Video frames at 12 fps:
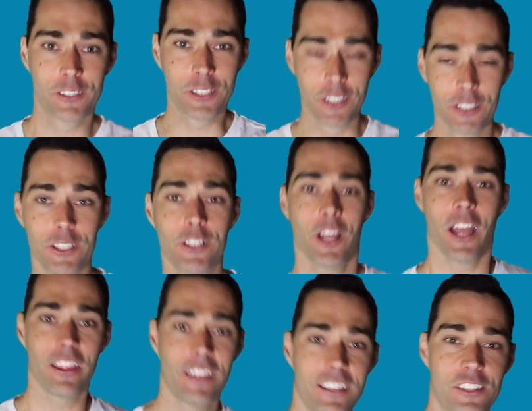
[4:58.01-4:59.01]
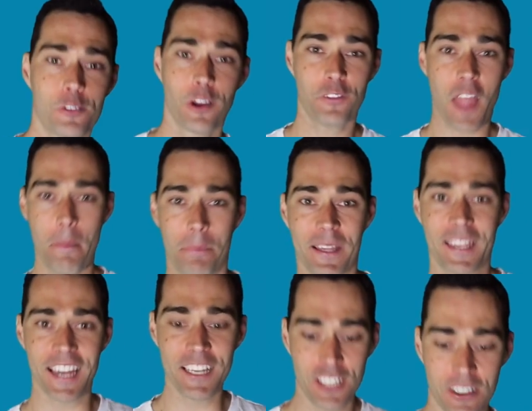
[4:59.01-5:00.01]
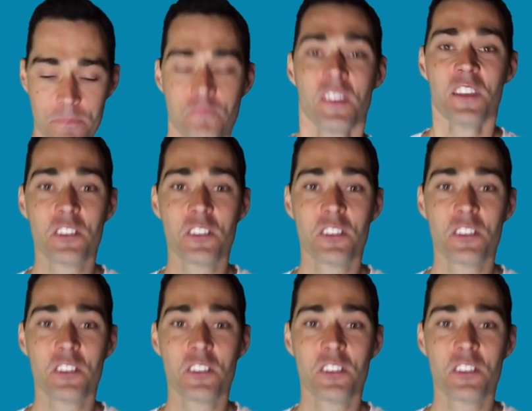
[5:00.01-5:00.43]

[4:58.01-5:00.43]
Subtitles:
to the Zwift application.